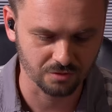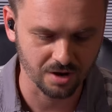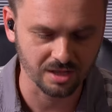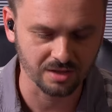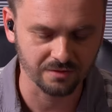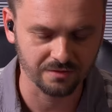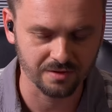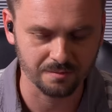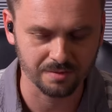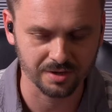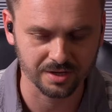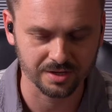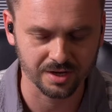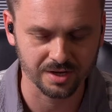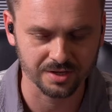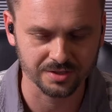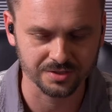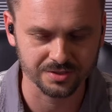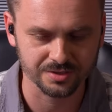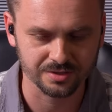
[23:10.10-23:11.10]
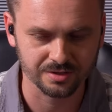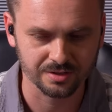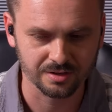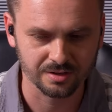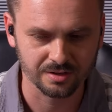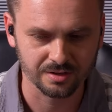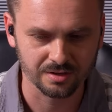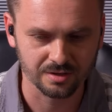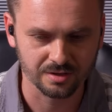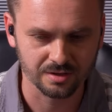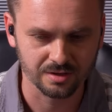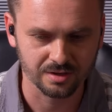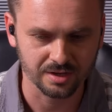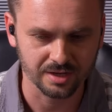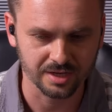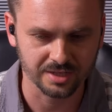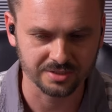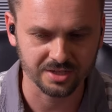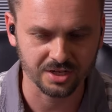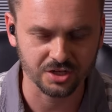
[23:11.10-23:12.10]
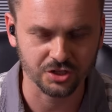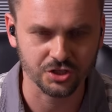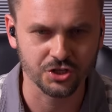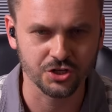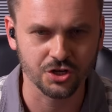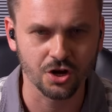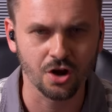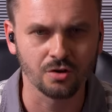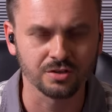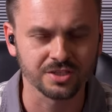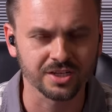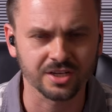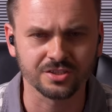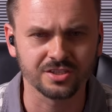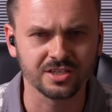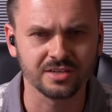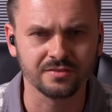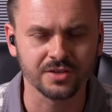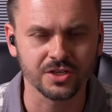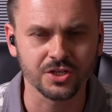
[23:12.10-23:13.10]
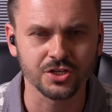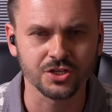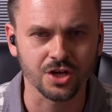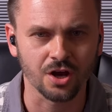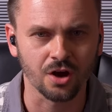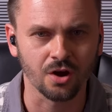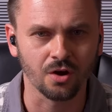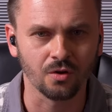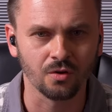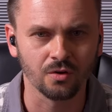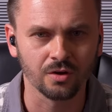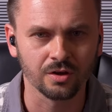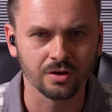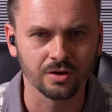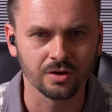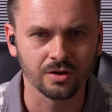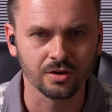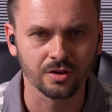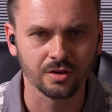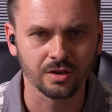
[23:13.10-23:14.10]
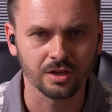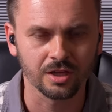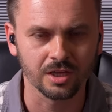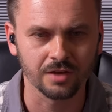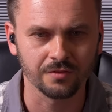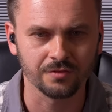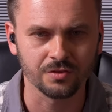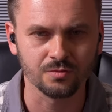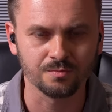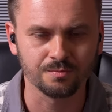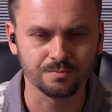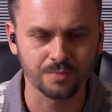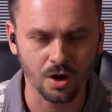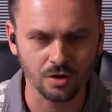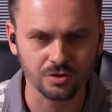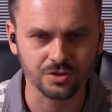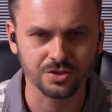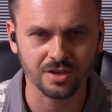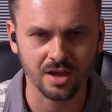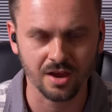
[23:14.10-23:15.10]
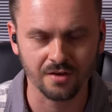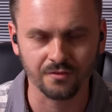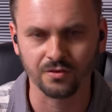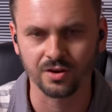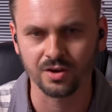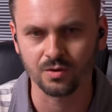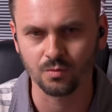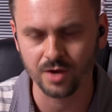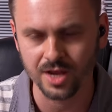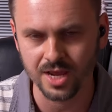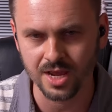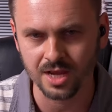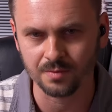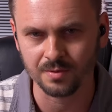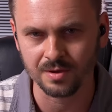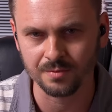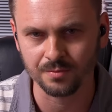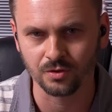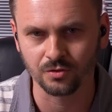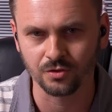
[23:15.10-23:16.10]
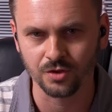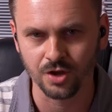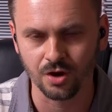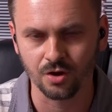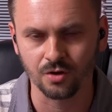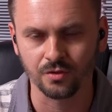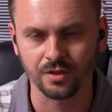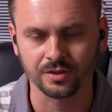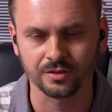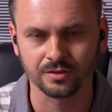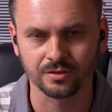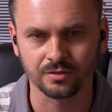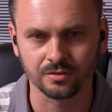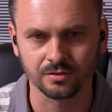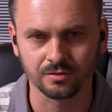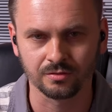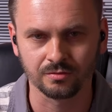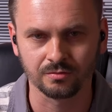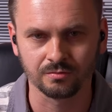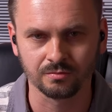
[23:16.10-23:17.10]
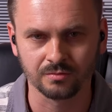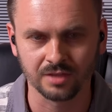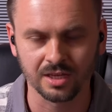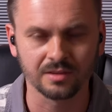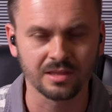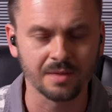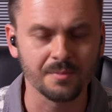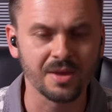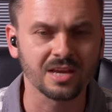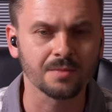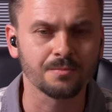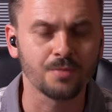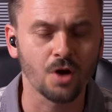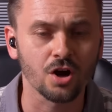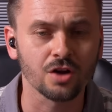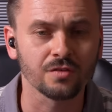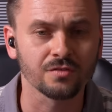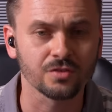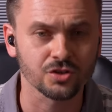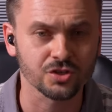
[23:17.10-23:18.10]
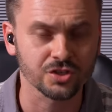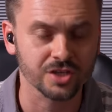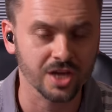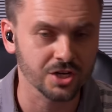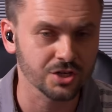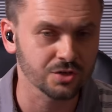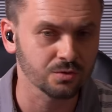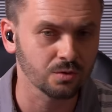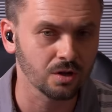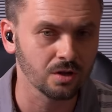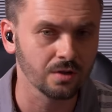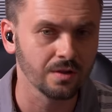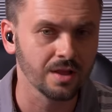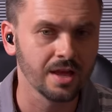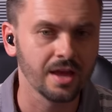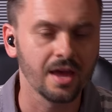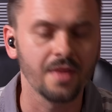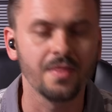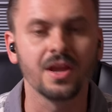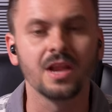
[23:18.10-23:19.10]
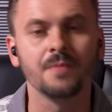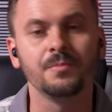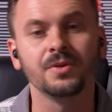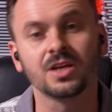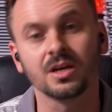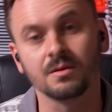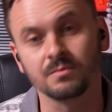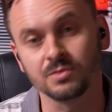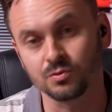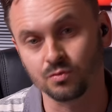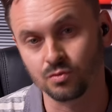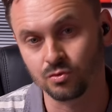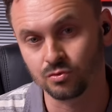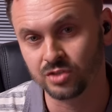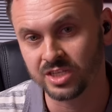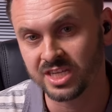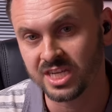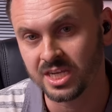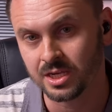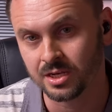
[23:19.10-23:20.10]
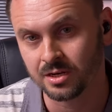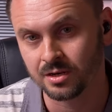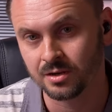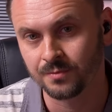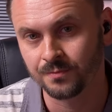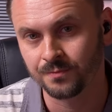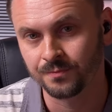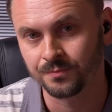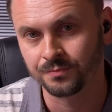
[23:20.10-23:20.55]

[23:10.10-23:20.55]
relevant because it's like a show, it's like a TV show. If you post every week, people know that they, they make it part of their schedule and then it becomes routine.